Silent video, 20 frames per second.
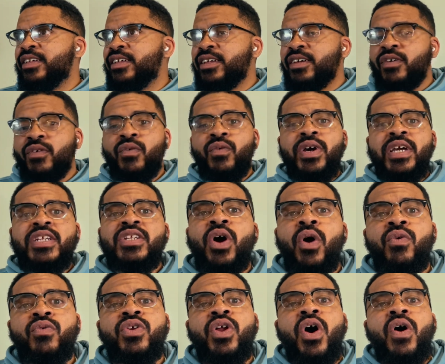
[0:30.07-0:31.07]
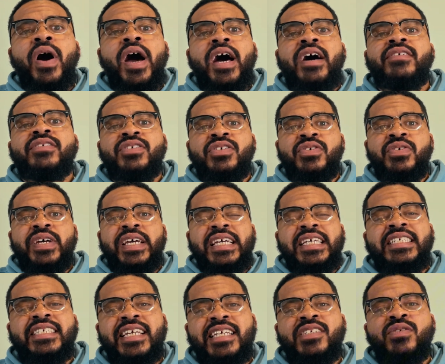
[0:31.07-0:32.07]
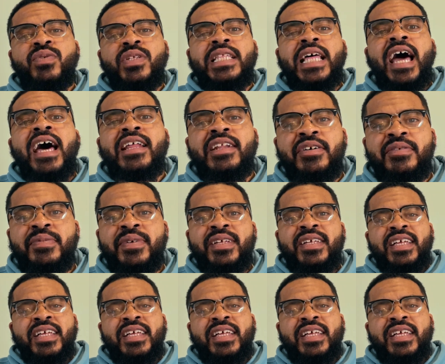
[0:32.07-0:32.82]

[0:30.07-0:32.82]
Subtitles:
we don't know how to exist without them.